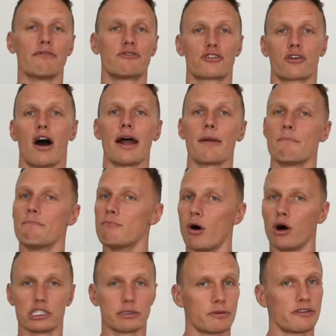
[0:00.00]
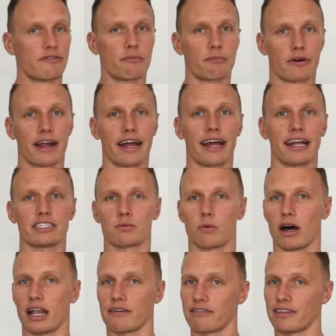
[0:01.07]
I've tried multiple different brands.
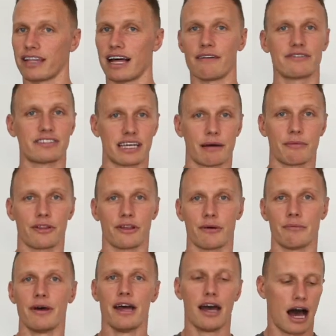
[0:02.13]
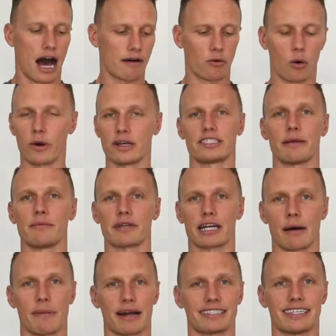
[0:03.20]
While I've loved some of them, I've always seemed to
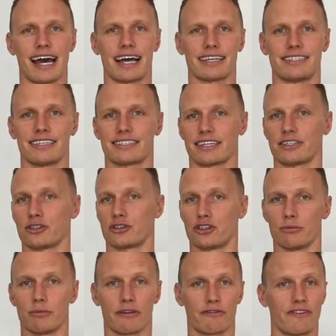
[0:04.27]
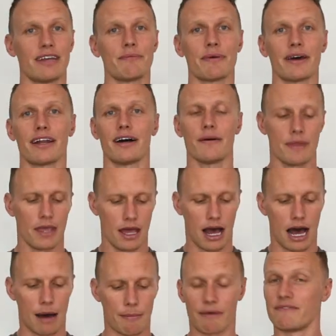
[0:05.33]
come back to Asics. They just suit my feet better.
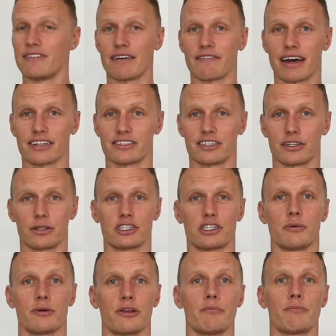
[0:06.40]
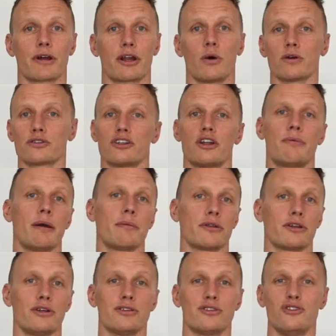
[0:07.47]
I've never had a single issue with them, but I also know
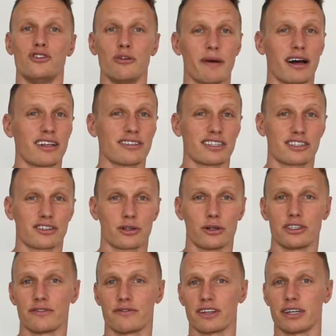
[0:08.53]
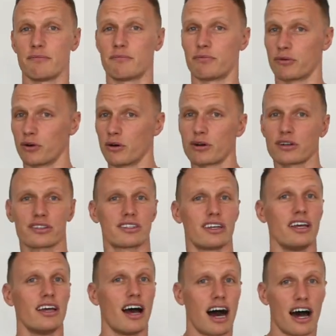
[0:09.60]
people that use New Balance exclusively,
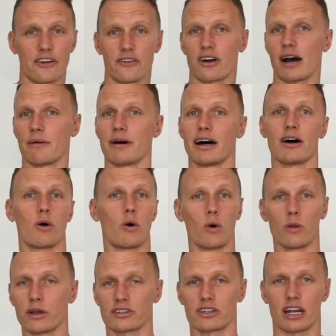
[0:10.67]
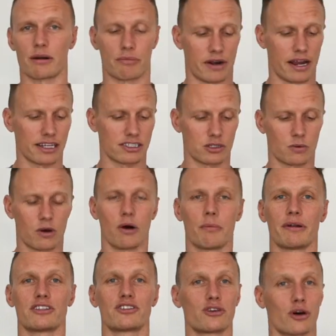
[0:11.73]
Brooks, Under Armour, all those kind of brands as well,
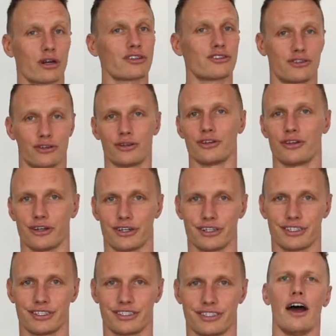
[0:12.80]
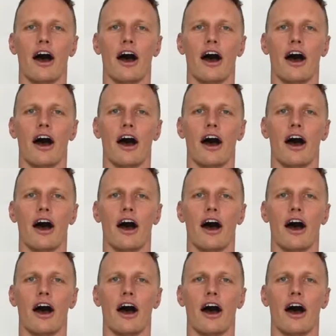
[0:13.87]
but it's got to suit you.